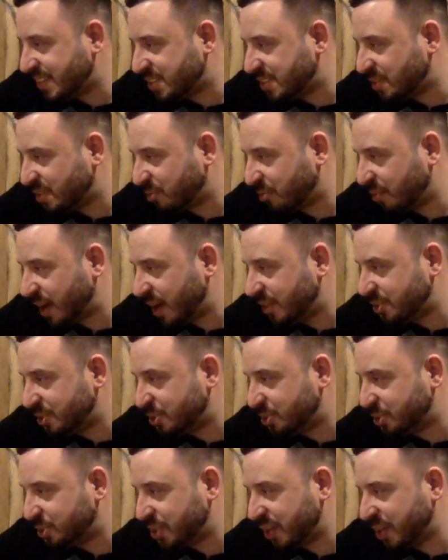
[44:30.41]
It's the friends
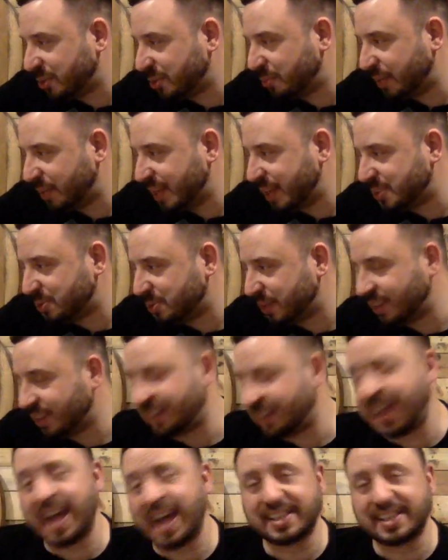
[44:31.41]
you share the blends
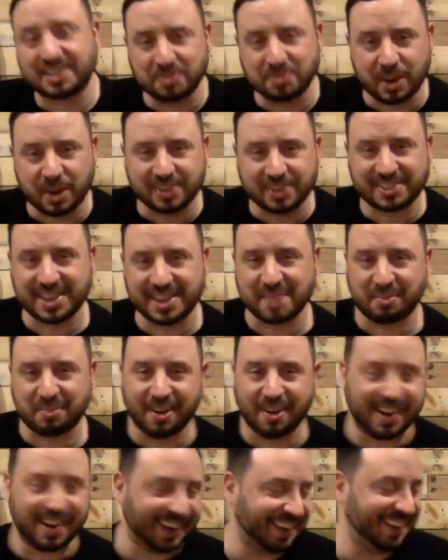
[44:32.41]
with. Yes, well said,
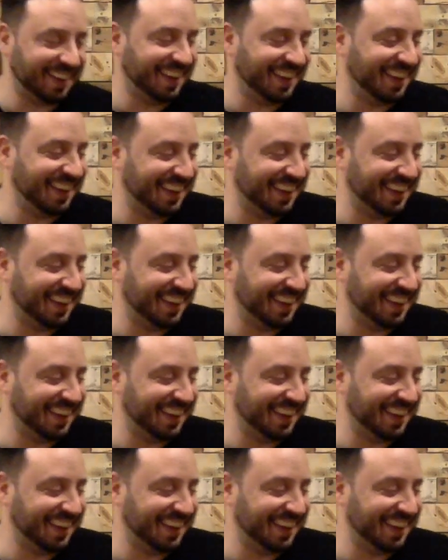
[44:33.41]
Brian.